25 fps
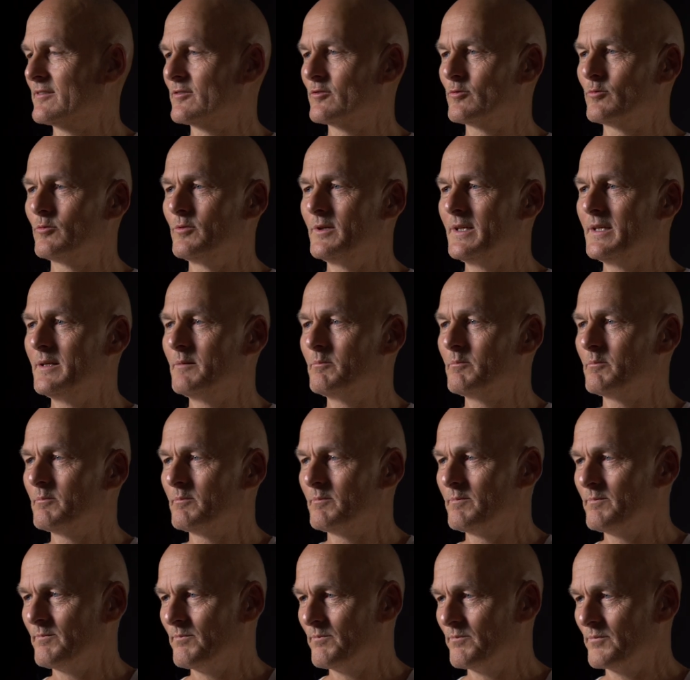
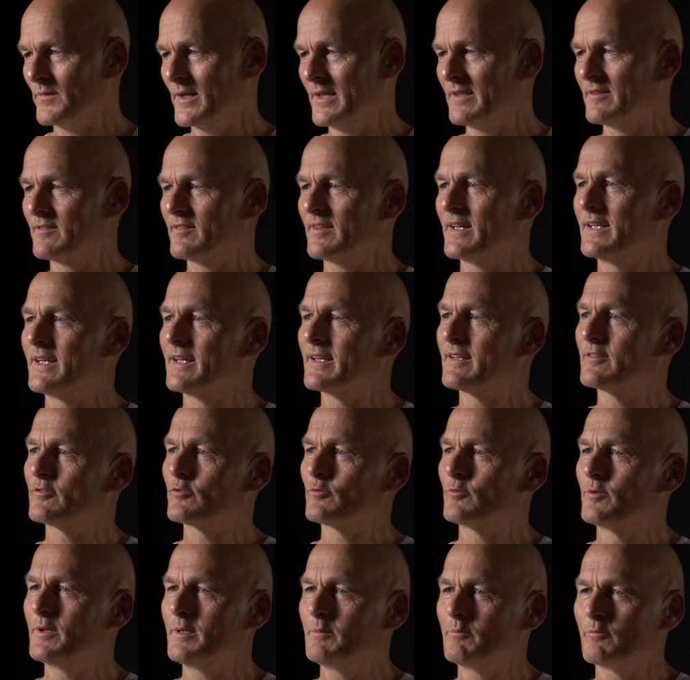extreme, it's an
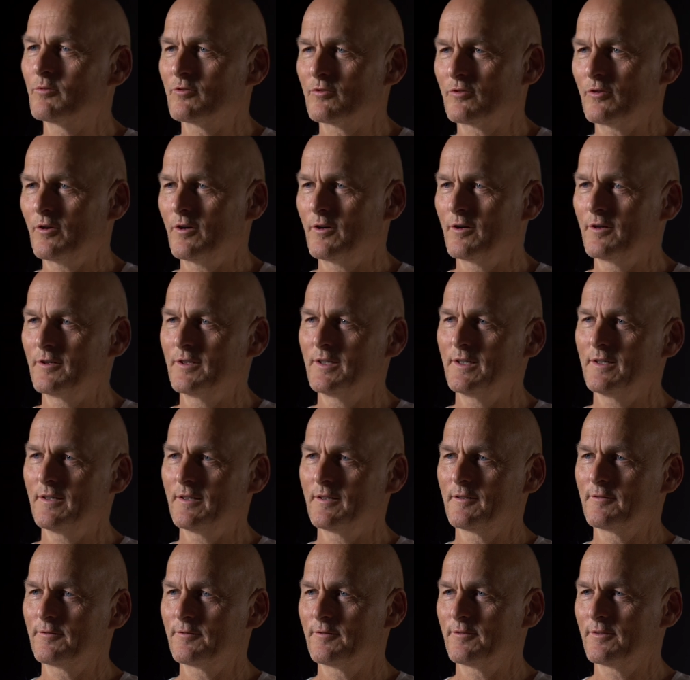extreme story
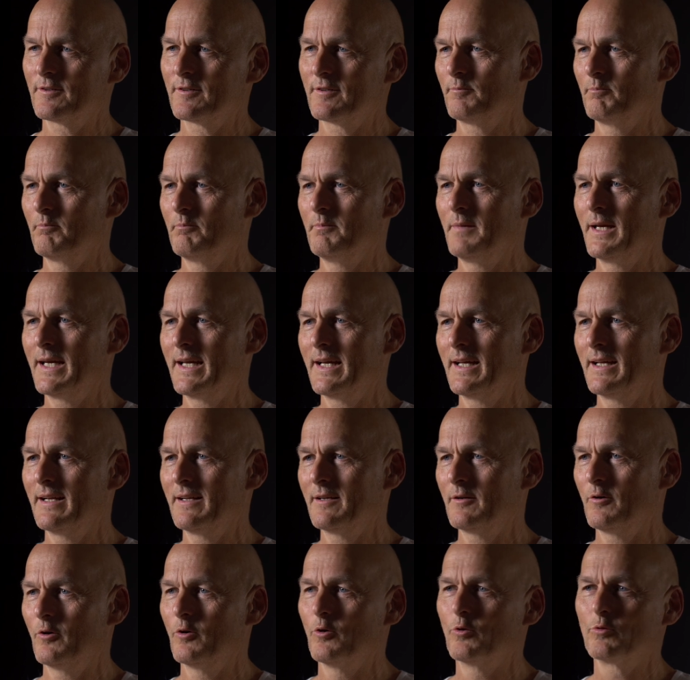of
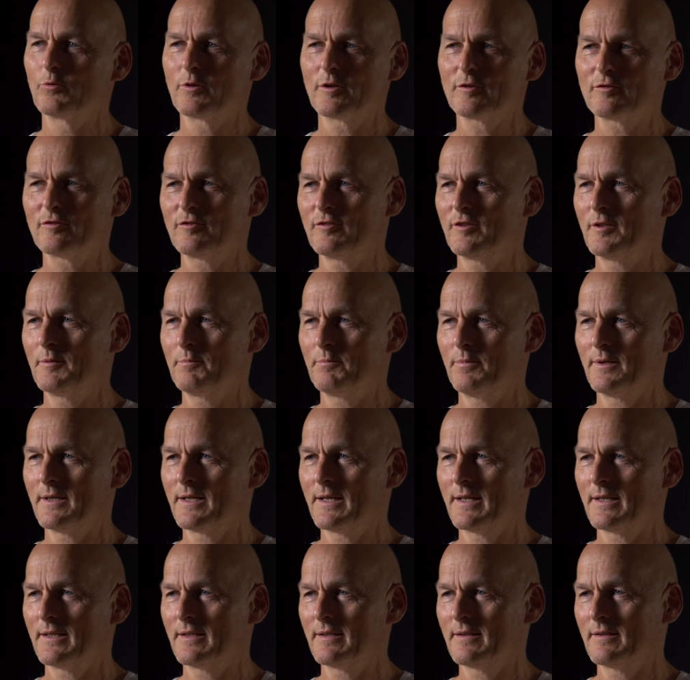male ownership
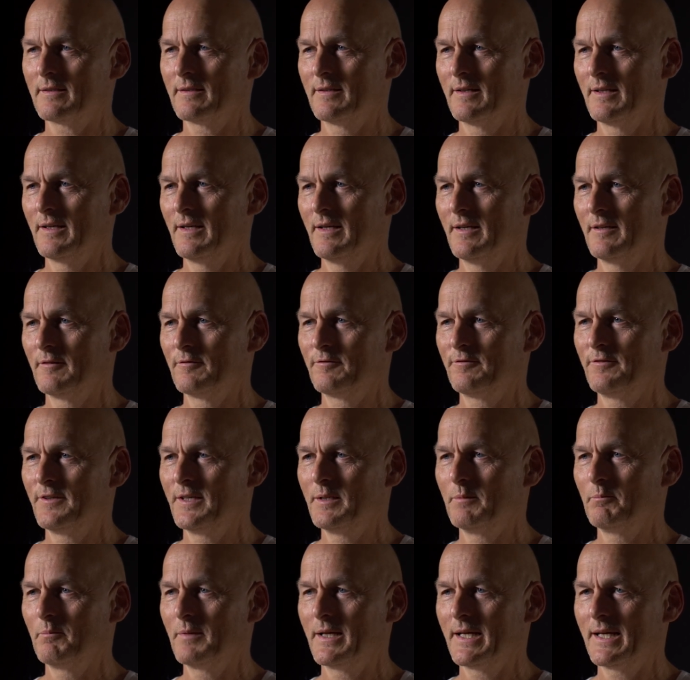and
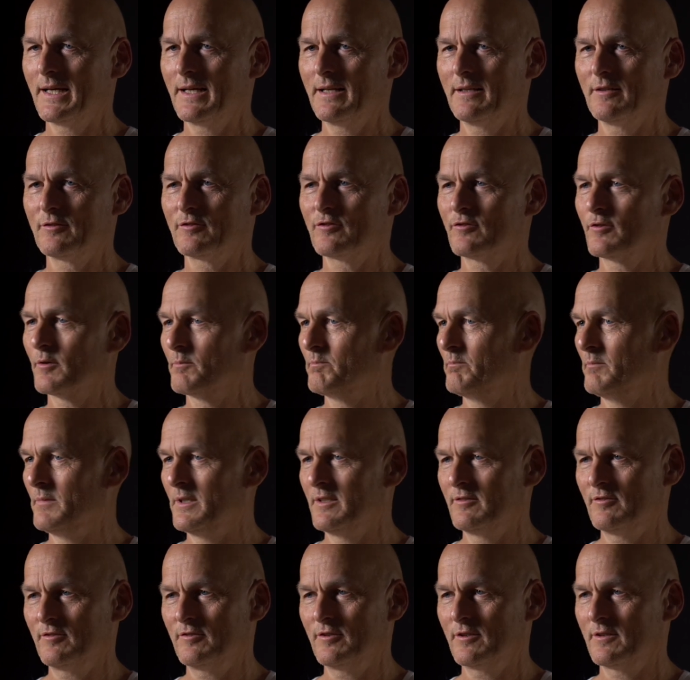female
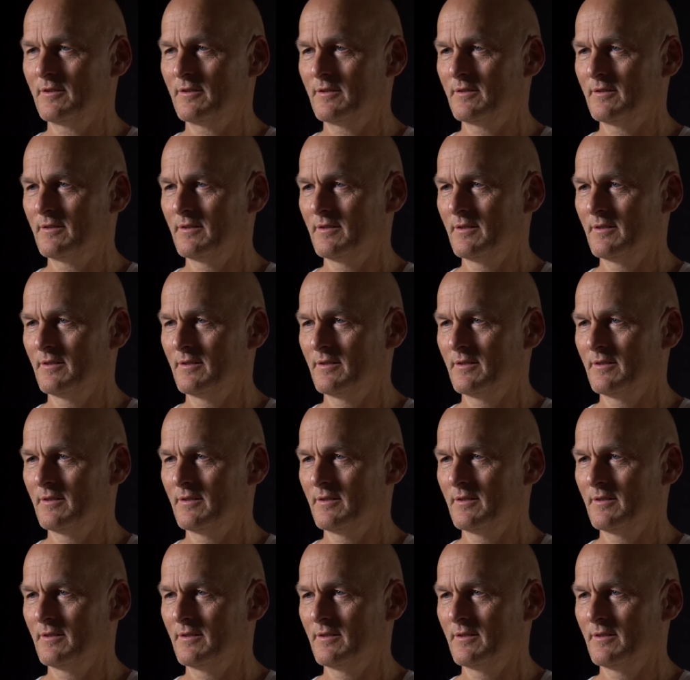submission.